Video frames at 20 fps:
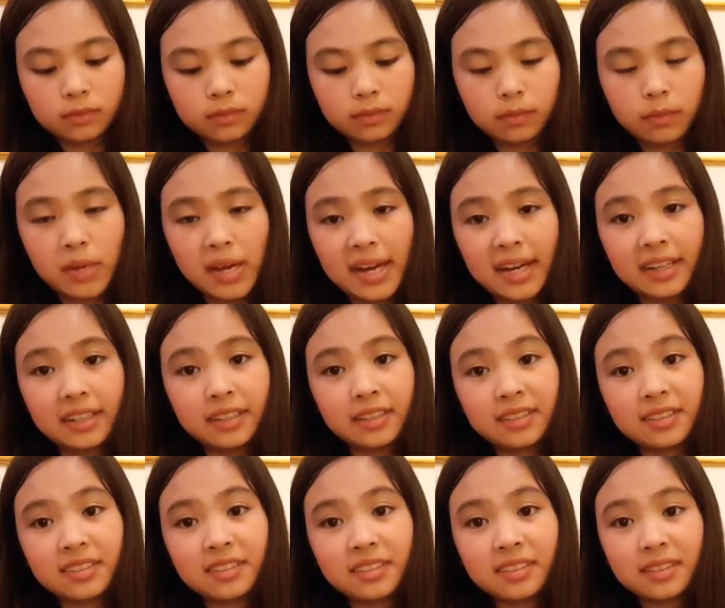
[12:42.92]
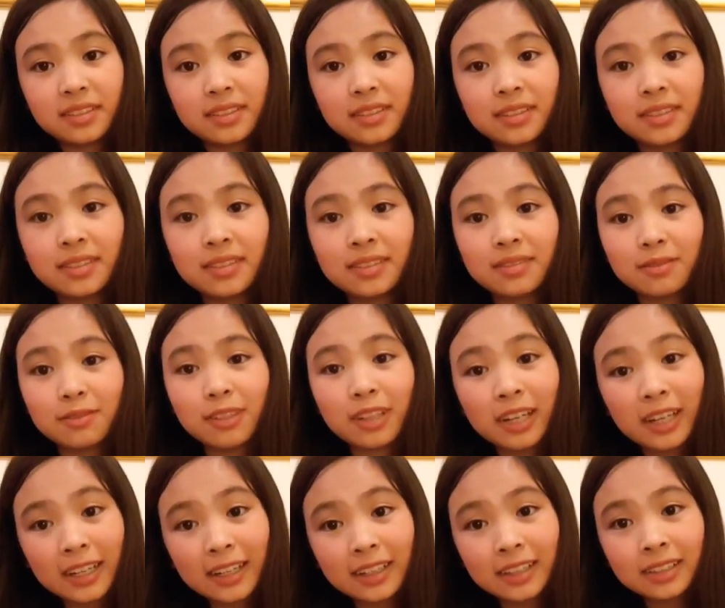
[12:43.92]
bad
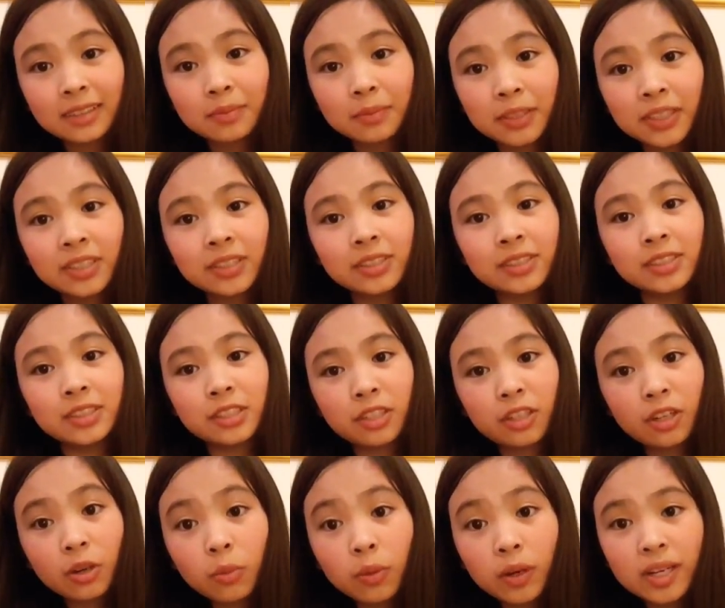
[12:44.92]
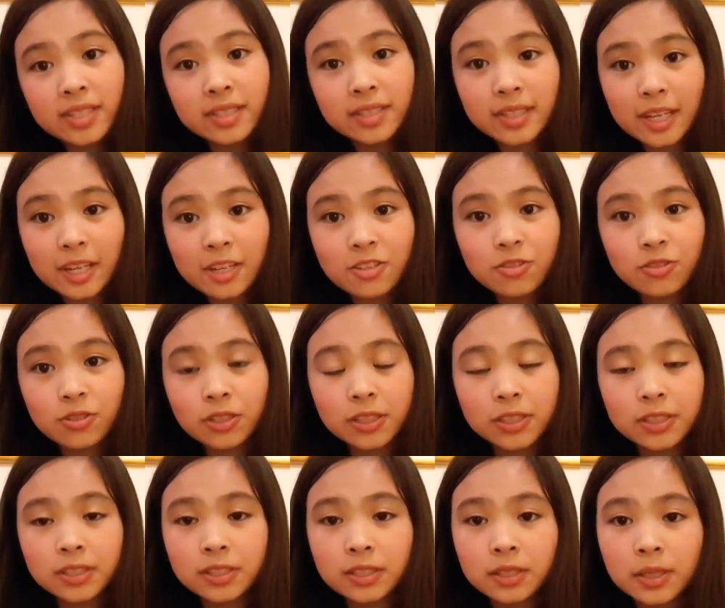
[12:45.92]
wire. Because you know why it's dangerous?
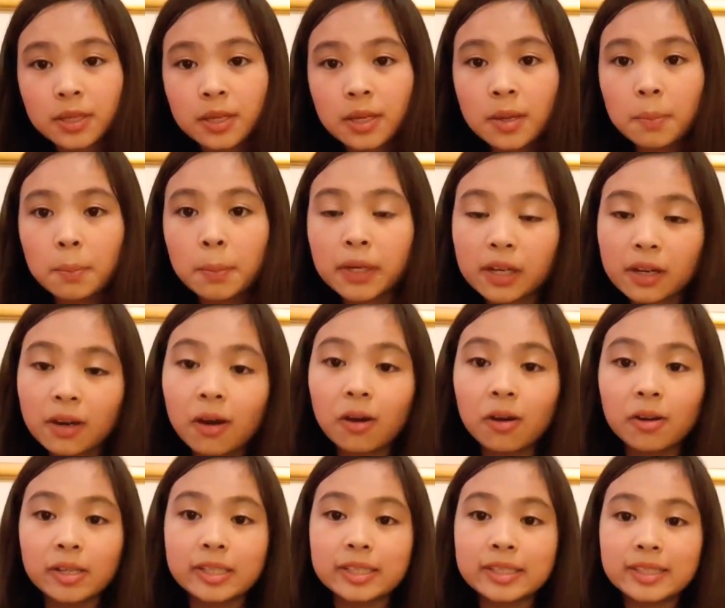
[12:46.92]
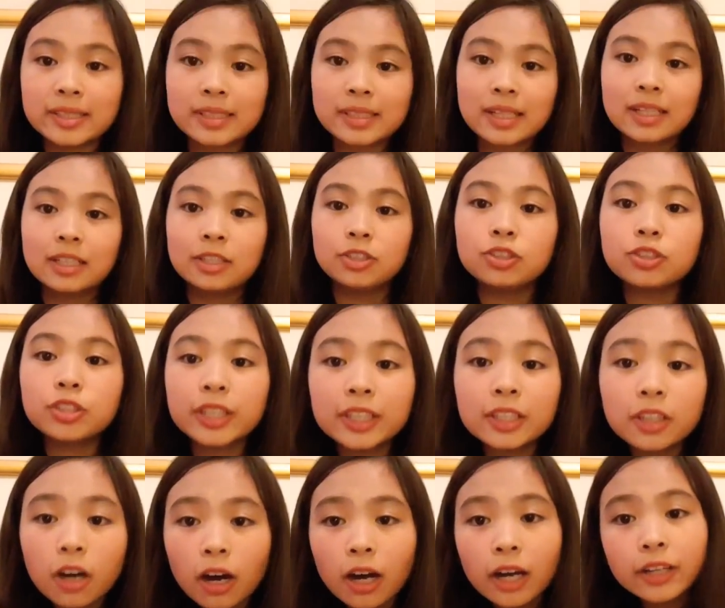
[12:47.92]
Because you can
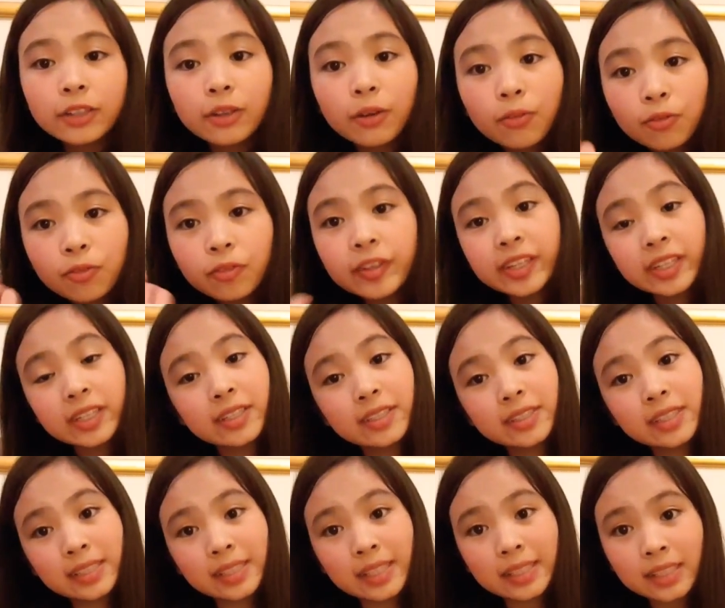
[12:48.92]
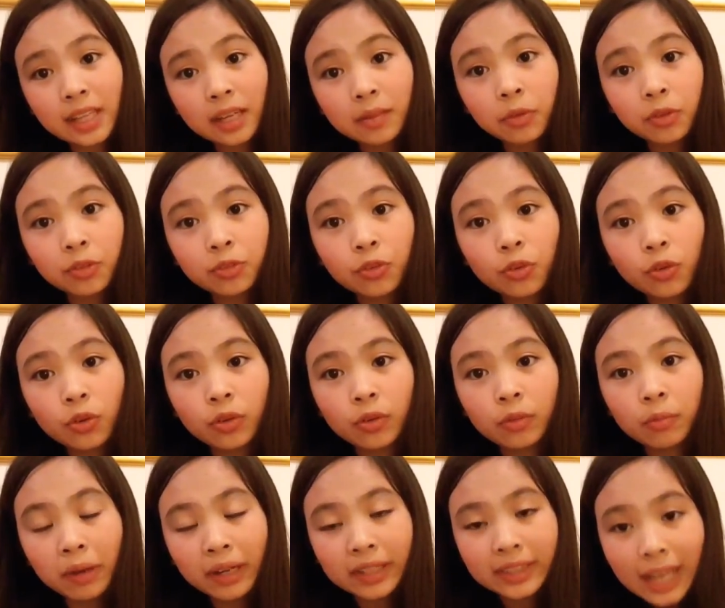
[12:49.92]
cut your fingers, as I said before.
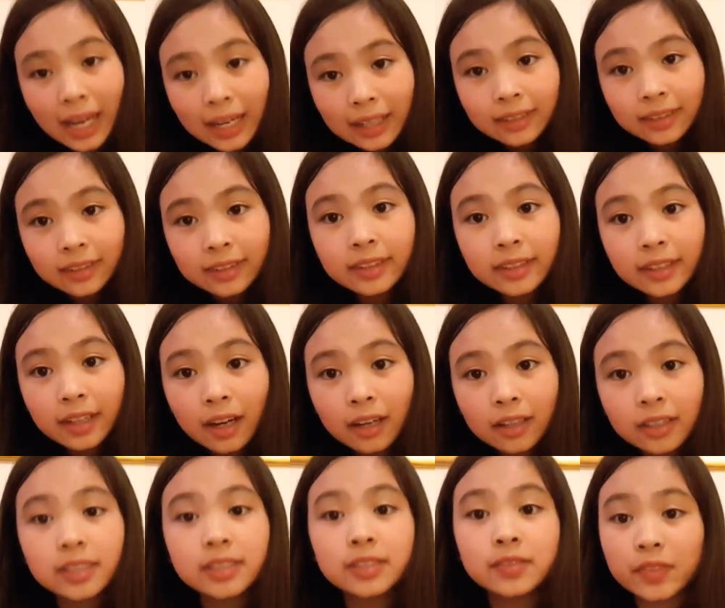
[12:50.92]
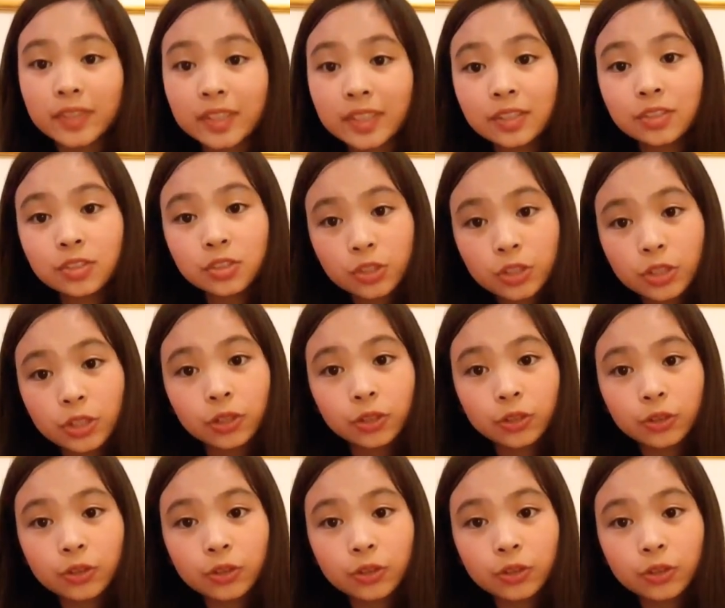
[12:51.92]
My dad nearly cut his finger too,